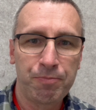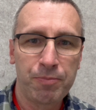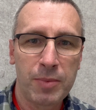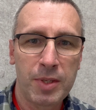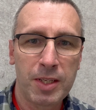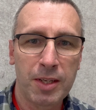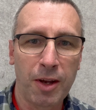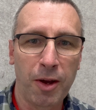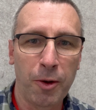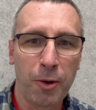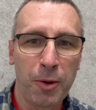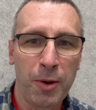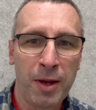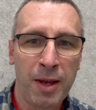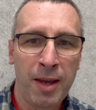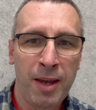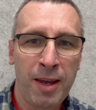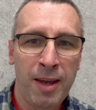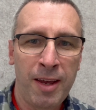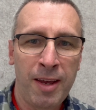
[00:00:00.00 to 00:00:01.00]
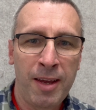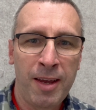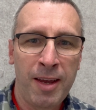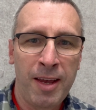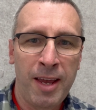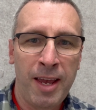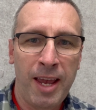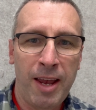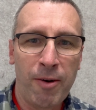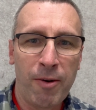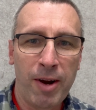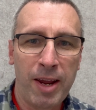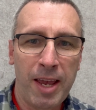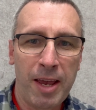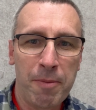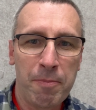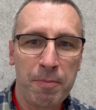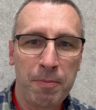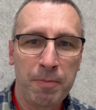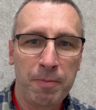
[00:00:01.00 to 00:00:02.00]
So here I
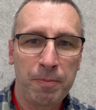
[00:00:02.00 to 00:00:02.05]
am.